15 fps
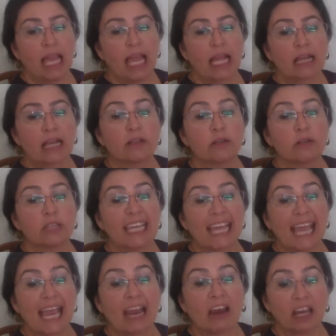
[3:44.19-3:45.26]
include
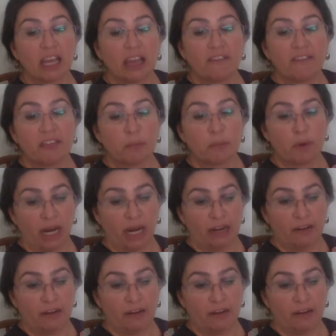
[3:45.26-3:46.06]
the area of the brain